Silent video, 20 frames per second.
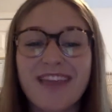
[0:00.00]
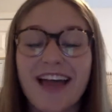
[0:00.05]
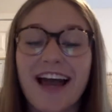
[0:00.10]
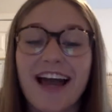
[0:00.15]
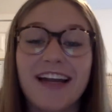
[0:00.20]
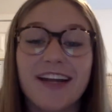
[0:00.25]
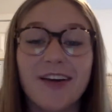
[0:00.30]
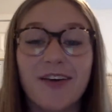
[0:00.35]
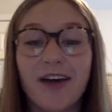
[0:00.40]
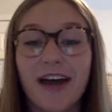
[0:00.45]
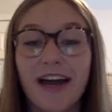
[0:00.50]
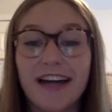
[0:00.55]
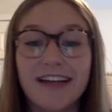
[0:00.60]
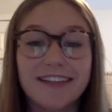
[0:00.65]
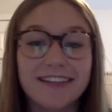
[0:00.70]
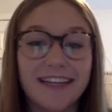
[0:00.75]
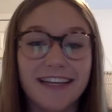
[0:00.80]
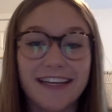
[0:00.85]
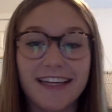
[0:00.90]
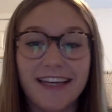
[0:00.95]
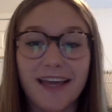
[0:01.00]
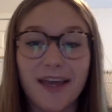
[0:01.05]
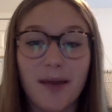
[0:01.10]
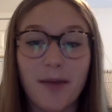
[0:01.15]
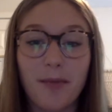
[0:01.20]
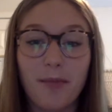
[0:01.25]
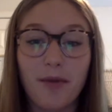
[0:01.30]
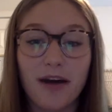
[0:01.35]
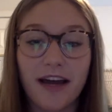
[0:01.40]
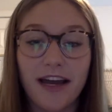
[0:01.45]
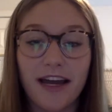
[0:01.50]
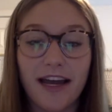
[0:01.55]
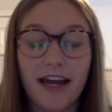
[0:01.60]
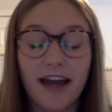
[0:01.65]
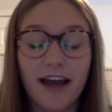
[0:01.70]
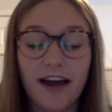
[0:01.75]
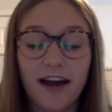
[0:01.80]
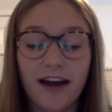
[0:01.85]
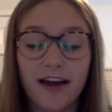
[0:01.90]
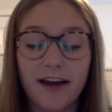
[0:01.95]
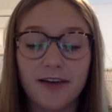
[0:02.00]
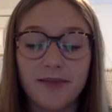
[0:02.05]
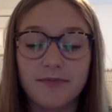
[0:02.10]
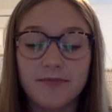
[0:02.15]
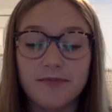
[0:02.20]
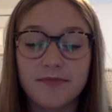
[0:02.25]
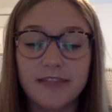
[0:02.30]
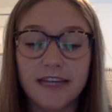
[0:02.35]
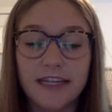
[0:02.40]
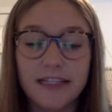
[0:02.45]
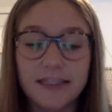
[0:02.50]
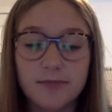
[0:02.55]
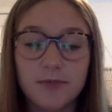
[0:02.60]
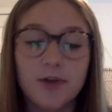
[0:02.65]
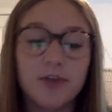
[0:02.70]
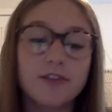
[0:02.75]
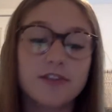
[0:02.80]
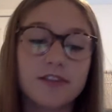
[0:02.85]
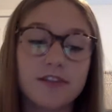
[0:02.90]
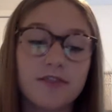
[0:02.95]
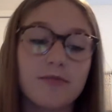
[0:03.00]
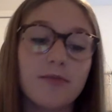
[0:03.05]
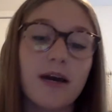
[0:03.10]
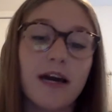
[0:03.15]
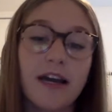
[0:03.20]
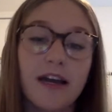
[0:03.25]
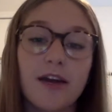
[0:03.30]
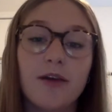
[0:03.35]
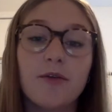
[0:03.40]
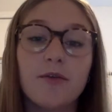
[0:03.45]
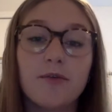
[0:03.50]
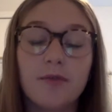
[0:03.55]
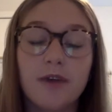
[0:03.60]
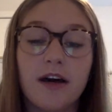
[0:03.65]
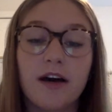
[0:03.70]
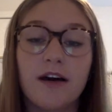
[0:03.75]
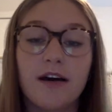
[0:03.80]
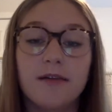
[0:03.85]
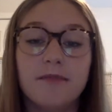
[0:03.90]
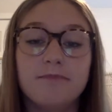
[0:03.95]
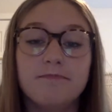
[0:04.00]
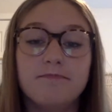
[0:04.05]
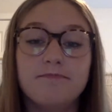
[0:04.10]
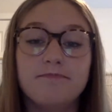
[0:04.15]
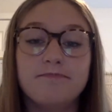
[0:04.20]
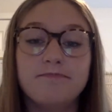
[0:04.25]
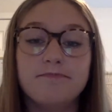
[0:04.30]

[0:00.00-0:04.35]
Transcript: I don't act like it, but um, that's most of my um,